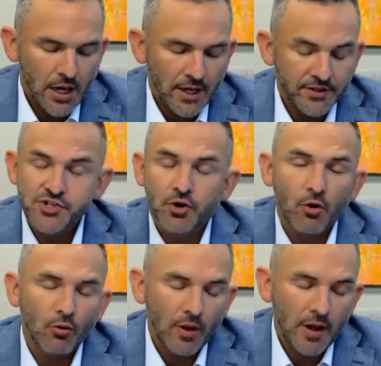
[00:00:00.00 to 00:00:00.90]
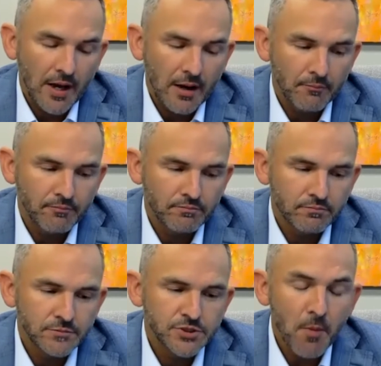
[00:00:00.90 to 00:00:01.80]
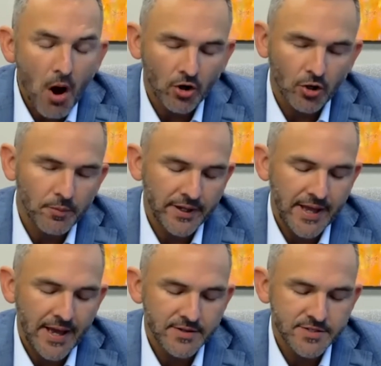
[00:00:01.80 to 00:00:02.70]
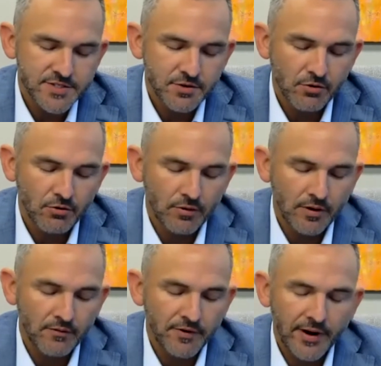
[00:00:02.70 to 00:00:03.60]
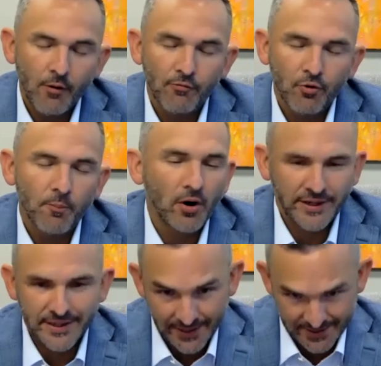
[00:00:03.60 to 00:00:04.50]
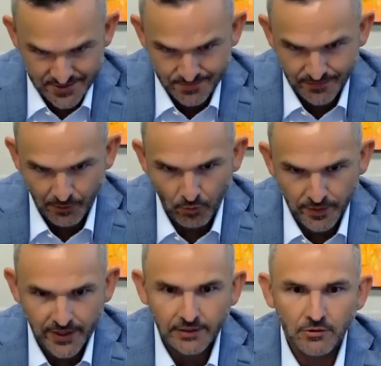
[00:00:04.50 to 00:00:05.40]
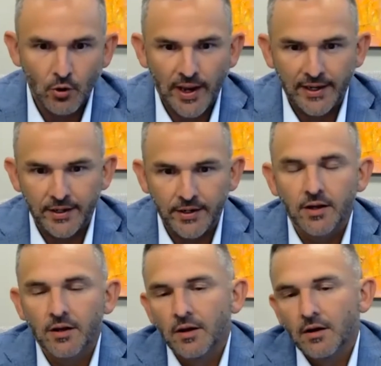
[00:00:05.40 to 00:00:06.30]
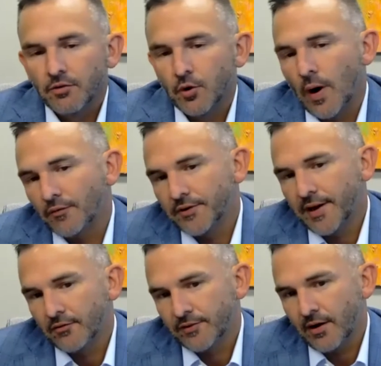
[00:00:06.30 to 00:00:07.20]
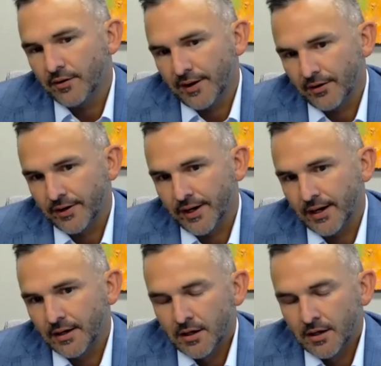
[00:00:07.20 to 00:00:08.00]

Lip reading: additional smaller, but yet still very helpful parking decks that will be located throughout the downtown area